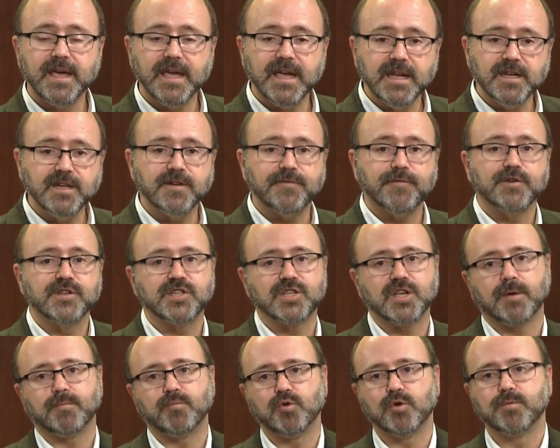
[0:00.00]
in different
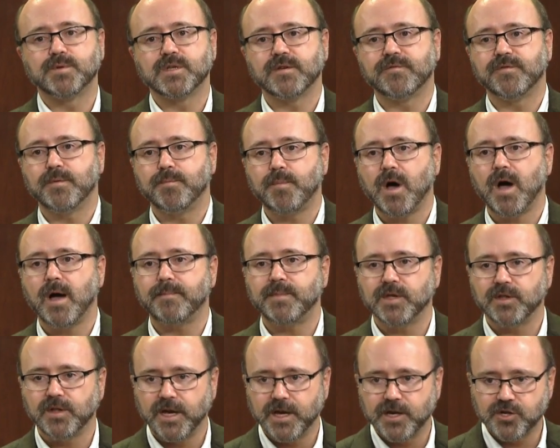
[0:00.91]
subgroups of the
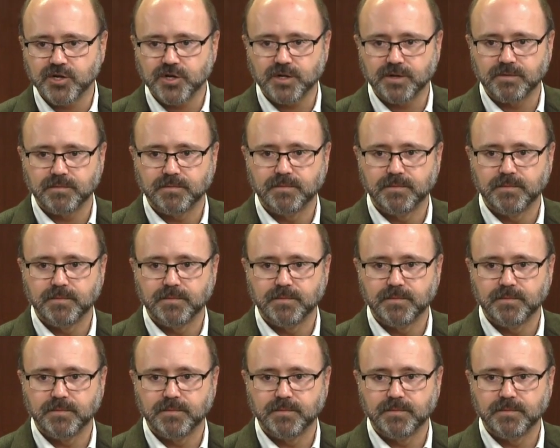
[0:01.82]
population.